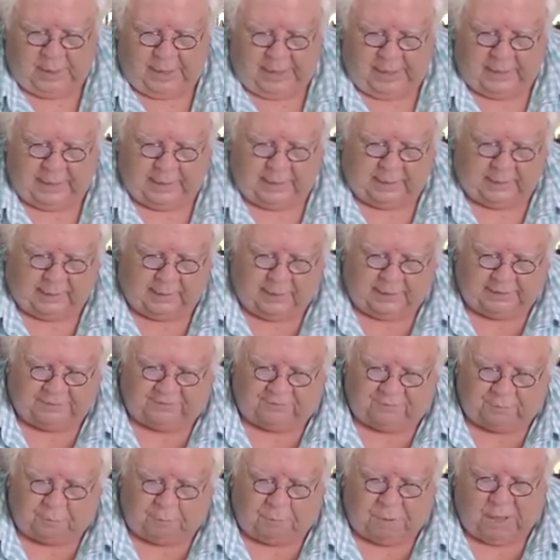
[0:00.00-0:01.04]
in a
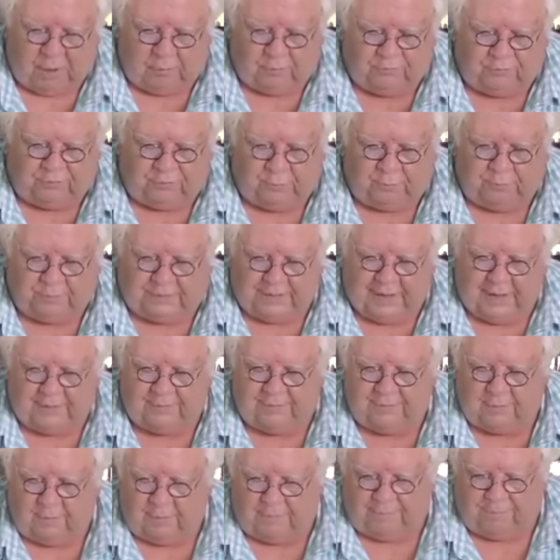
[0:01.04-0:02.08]
Dutch-Belgium
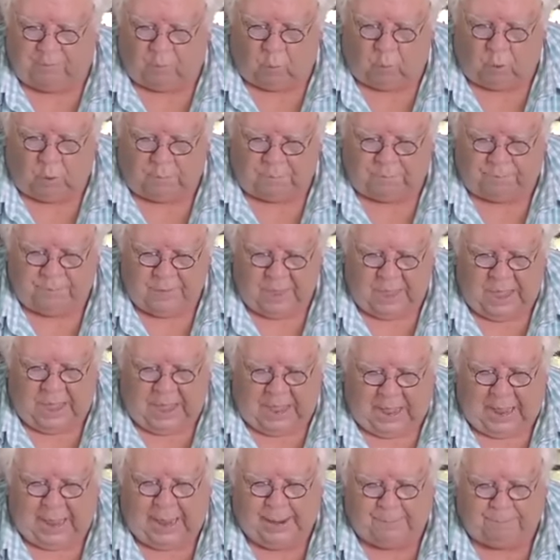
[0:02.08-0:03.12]
Tesla forum.
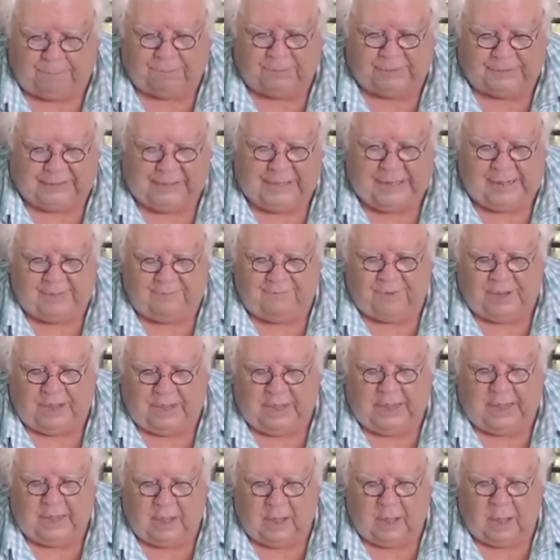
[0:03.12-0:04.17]
I believe
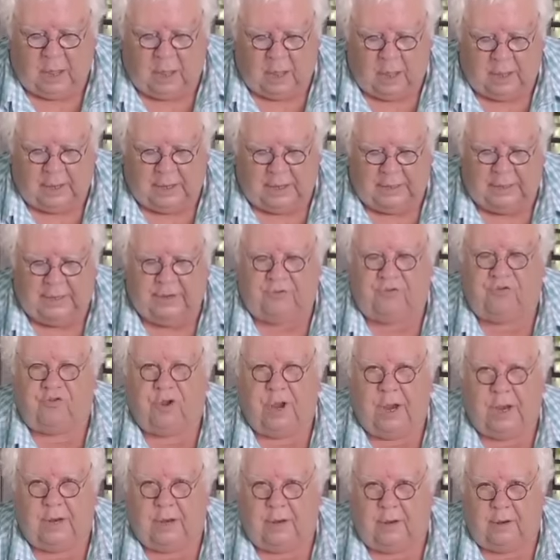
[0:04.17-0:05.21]
he
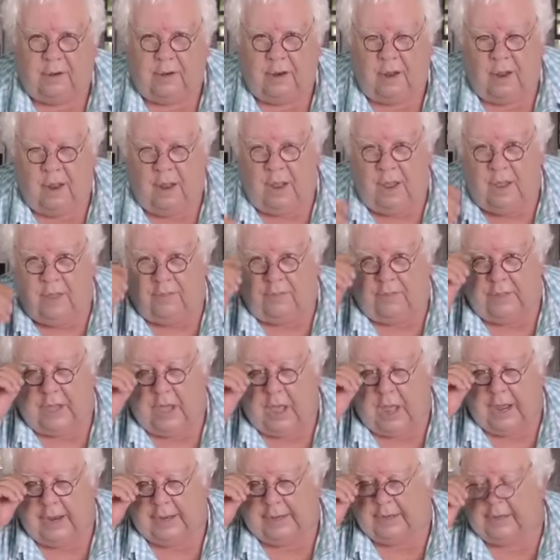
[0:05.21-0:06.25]
initiated the
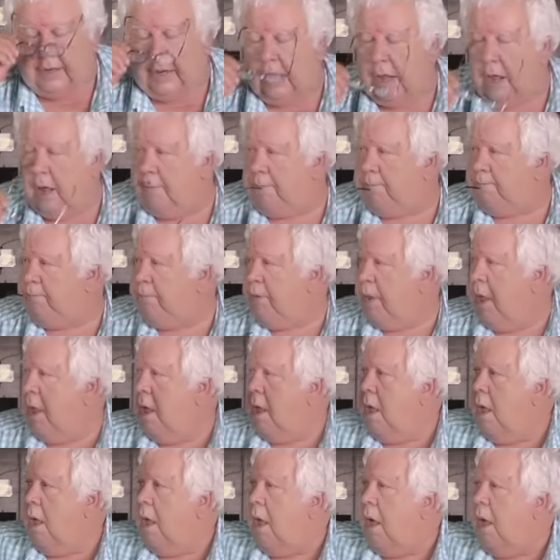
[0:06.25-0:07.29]
idea
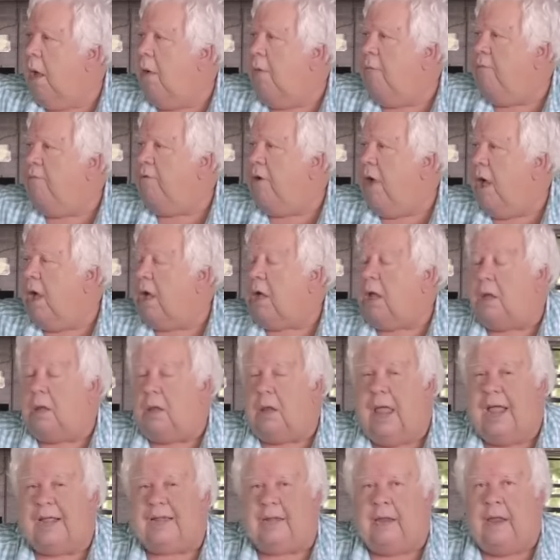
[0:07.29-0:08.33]
of
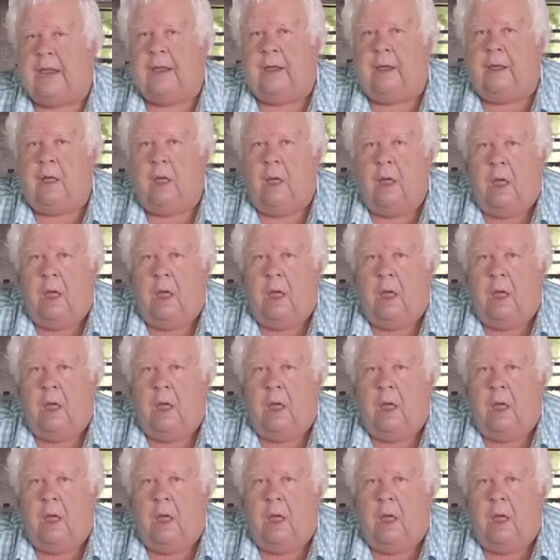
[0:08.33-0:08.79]
collecting